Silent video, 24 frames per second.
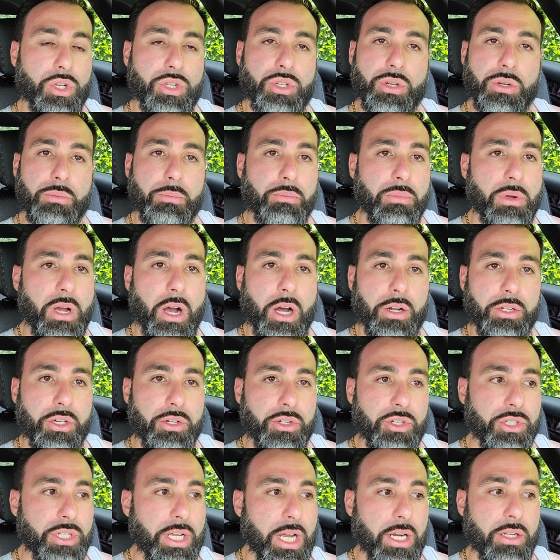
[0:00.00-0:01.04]
Once you're
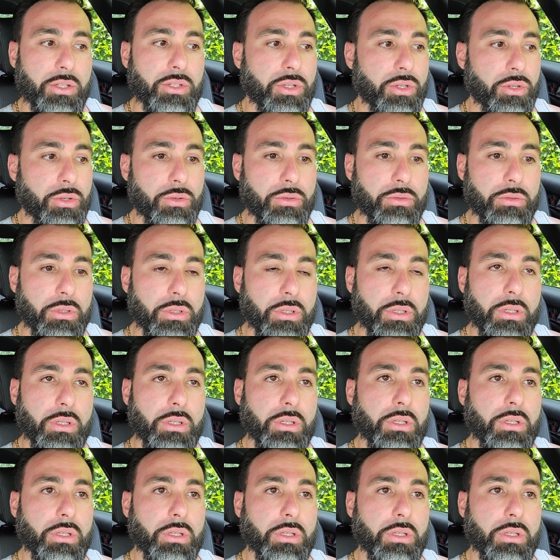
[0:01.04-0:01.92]
on your stock tune,